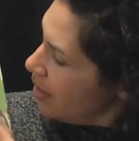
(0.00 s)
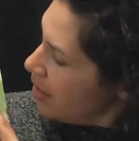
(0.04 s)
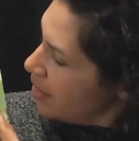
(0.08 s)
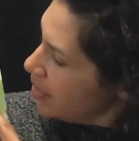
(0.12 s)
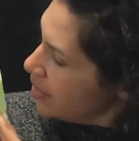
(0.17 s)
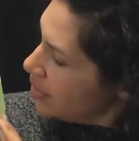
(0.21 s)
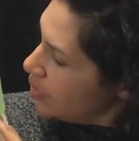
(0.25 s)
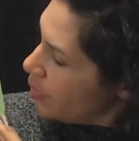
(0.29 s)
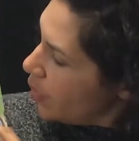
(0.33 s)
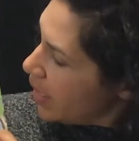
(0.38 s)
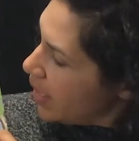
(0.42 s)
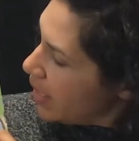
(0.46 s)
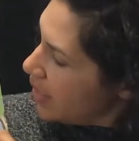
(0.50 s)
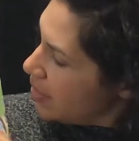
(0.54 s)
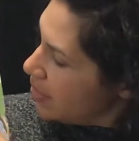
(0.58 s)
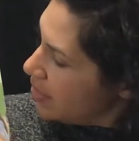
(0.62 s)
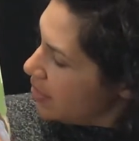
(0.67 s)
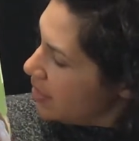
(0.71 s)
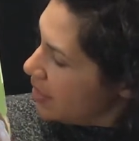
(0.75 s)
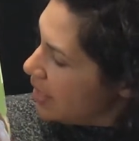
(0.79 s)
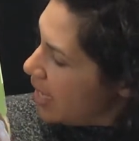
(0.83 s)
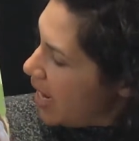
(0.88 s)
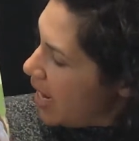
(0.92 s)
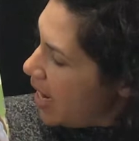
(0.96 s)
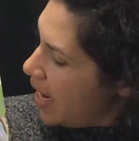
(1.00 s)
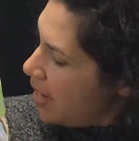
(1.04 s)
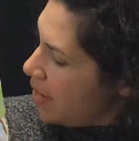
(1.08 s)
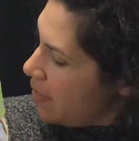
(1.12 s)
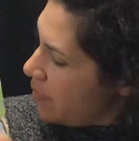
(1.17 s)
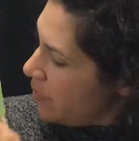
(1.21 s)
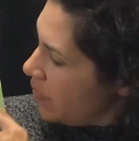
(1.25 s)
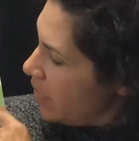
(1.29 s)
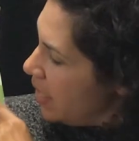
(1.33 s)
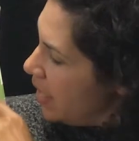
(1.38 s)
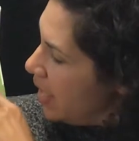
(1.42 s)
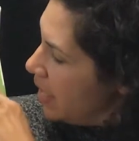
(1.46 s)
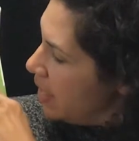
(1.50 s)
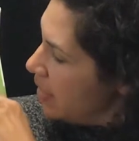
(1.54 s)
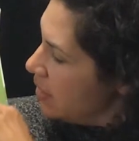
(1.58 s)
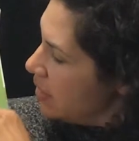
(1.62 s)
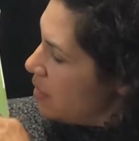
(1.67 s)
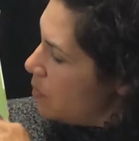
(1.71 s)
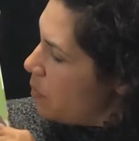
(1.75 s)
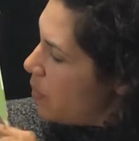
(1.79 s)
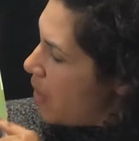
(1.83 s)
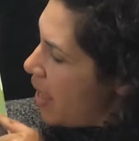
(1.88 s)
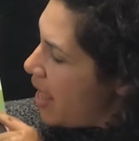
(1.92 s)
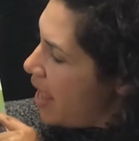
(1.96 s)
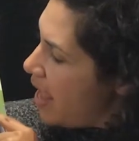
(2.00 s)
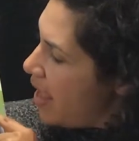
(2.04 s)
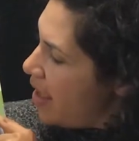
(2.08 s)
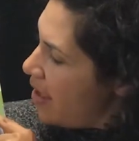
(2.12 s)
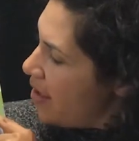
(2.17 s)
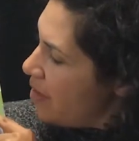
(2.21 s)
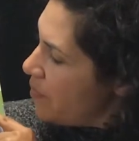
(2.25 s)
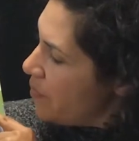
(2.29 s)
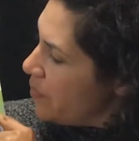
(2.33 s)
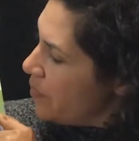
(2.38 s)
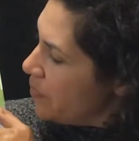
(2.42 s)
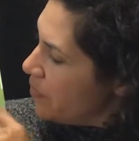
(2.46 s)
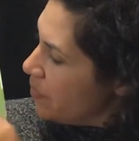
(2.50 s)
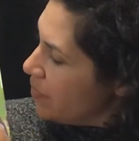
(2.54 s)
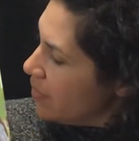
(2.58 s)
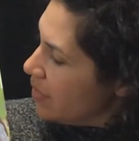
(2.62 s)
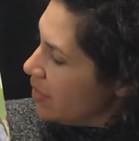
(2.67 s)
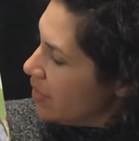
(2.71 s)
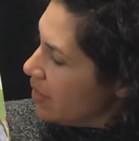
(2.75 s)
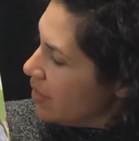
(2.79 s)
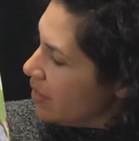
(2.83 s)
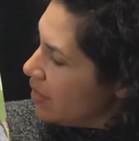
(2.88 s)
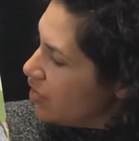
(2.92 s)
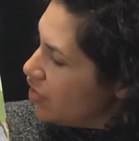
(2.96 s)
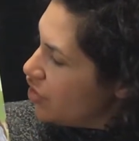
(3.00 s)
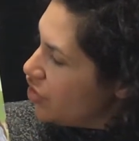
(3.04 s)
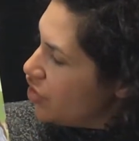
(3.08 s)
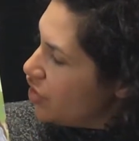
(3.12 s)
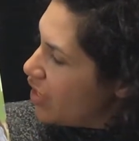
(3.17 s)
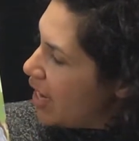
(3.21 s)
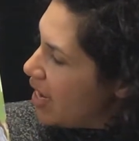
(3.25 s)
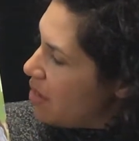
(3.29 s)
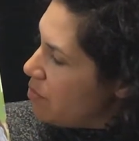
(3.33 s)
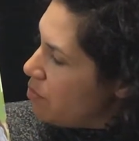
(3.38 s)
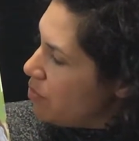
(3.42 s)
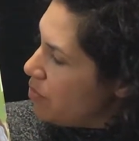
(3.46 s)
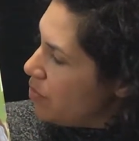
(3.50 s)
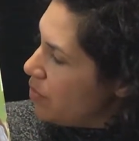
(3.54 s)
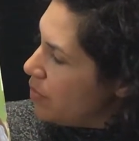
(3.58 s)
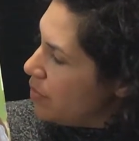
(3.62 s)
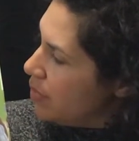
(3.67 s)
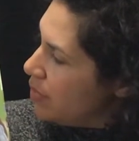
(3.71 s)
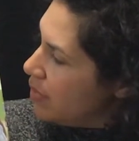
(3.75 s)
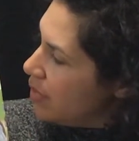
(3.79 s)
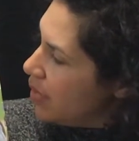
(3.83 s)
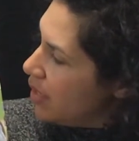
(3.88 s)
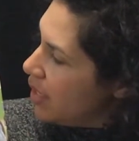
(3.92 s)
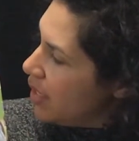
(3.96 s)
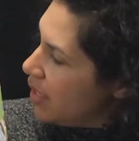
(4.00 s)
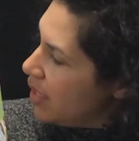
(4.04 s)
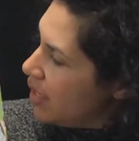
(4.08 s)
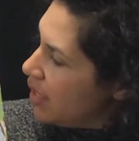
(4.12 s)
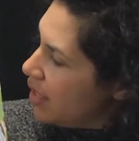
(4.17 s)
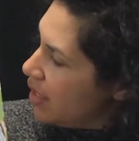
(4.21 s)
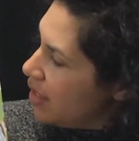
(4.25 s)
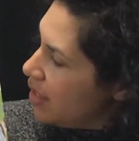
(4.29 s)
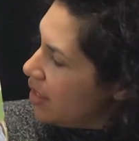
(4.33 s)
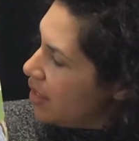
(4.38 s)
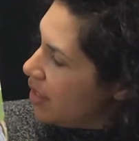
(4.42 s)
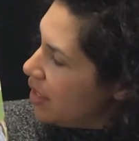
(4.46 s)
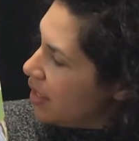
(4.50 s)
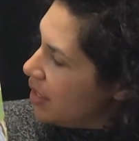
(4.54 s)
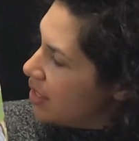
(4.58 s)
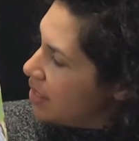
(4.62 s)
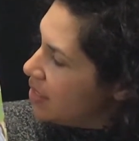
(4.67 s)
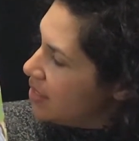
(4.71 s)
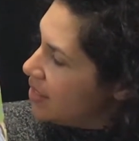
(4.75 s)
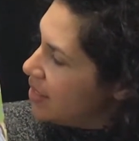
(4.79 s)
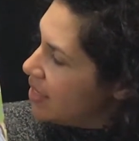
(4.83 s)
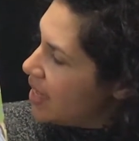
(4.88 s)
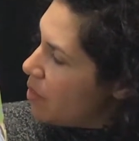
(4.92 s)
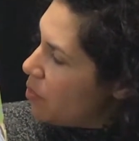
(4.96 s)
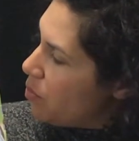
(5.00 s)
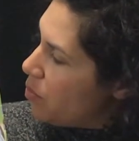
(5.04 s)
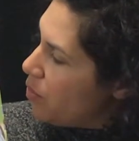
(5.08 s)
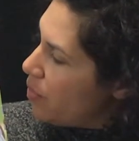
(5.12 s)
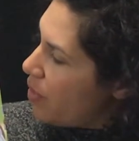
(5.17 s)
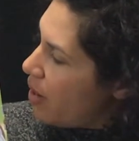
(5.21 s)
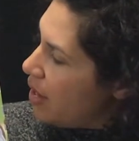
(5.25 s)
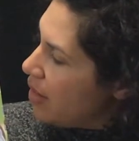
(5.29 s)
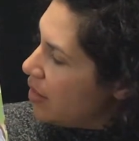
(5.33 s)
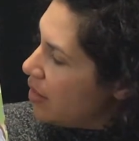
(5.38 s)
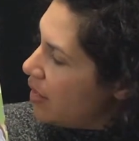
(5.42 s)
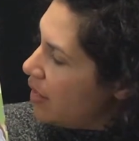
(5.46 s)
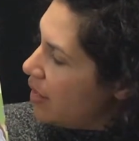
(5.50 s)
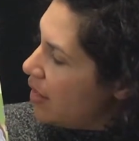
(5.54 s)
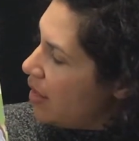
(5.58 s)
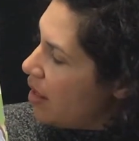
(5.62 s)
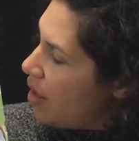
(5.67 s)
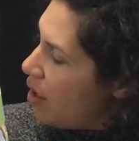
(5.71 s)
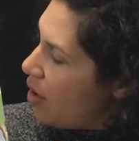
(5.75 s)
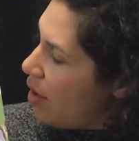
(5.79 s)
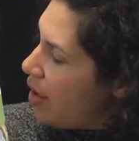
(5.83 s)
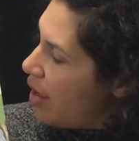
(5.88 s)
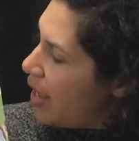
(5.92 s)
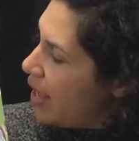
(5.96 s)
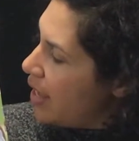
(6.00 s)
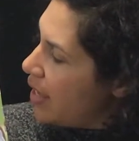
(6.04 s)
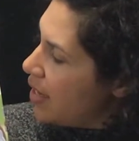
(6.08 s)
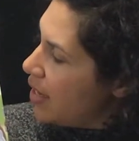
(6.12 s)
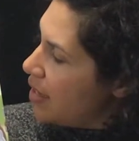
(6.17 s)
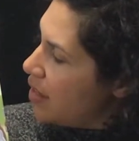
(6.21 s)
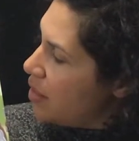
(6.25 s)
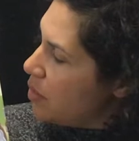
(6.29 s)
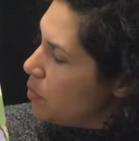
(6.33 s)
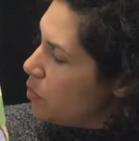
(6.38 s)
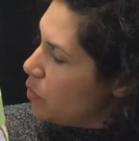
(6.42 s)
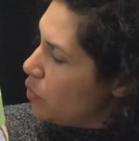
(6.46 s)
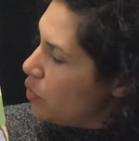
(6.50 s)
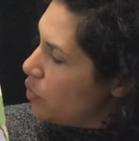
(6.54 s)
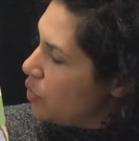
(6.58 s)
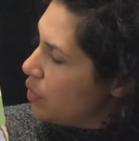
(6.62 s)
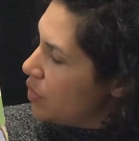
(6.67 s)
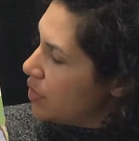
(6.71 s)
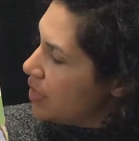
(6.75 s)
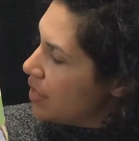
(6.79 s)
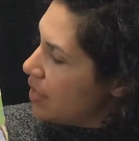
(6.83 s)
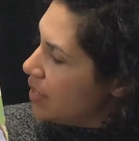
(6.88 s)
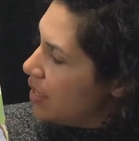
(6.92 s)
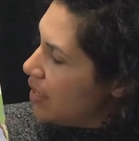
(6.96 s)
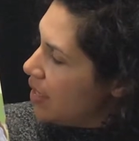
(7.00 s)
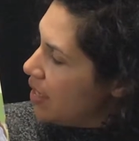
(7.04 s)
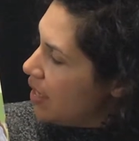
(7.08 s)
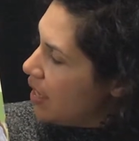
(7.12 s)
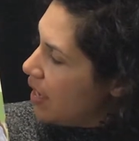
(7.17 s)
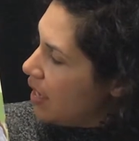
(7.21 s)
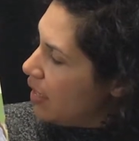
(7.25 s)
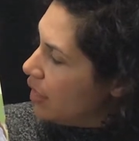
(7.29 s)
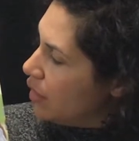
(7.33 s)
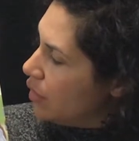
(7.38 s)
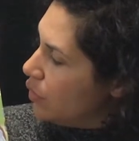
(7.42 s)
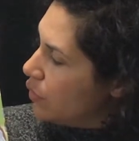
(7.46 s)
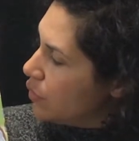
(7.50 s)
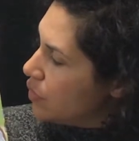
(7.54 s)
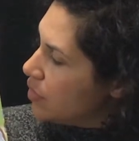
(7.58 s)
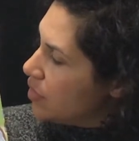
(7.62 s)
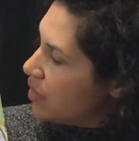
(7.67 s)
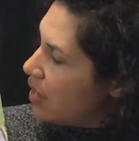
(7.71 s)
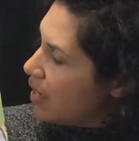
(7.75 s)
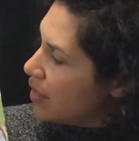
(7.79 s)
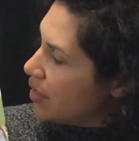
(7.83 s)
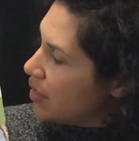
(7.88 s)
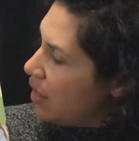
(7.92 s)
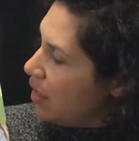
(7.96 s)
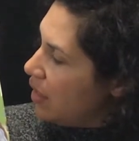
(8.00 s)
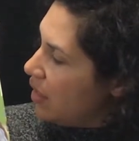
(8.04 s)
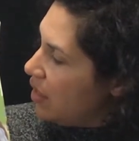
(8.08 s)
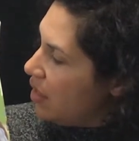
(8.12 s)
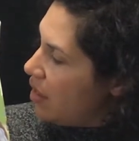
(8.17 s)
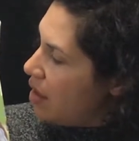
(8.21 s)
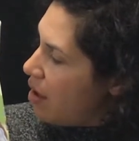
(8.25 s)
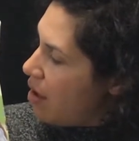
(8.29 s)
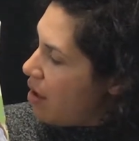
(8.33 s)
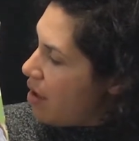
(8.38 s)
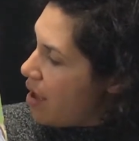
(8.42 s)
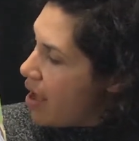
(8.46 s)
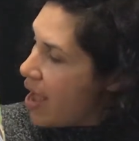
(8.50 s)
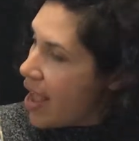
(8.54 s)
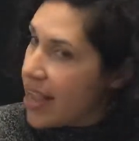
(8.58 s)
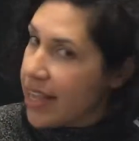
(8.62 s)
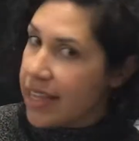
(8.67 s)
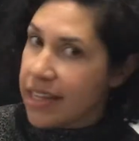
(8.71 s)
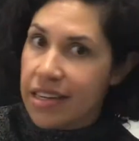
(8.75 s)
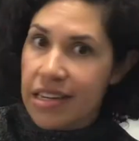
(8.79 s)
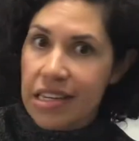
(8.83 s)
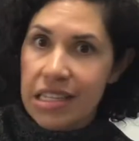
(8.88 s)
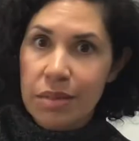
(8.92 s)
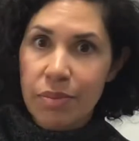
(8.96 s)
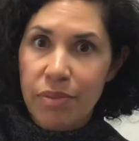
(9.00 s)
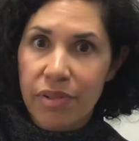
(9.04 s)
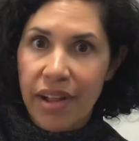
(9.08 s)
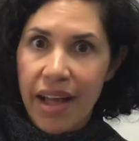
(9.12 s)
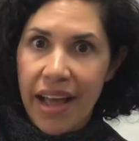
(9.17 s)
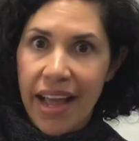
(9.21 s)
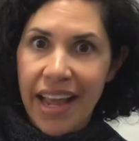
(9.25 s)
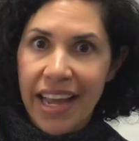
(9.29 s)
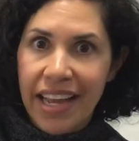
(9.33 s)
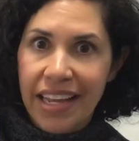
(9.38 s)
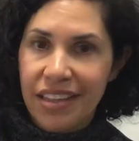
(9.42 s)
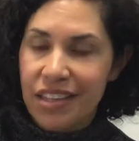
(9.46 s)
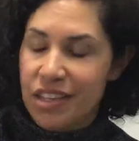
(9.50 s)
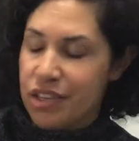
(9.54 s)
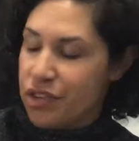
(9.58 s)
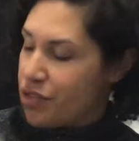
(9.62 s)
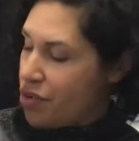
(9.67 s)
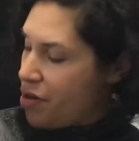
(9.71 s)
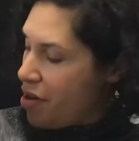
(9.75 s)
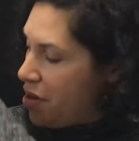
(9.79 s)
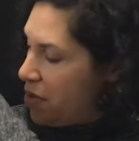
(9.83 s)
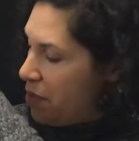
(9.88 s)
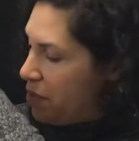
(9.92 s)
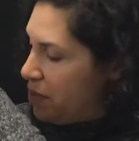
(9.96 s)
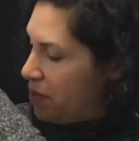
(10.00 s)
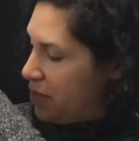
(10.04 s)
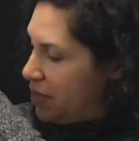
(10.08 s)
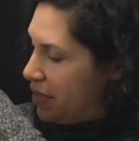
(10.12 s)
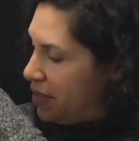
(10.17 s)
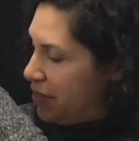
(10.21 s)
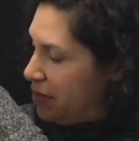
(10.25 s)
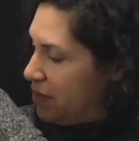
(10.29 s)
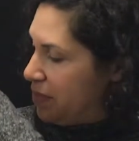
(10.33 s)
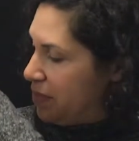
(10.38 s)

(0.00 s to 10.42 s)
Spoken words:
So I can see, here's the bear, the sheep, the zebra, the lion and the moose, and it looks like the lion is playing the drums.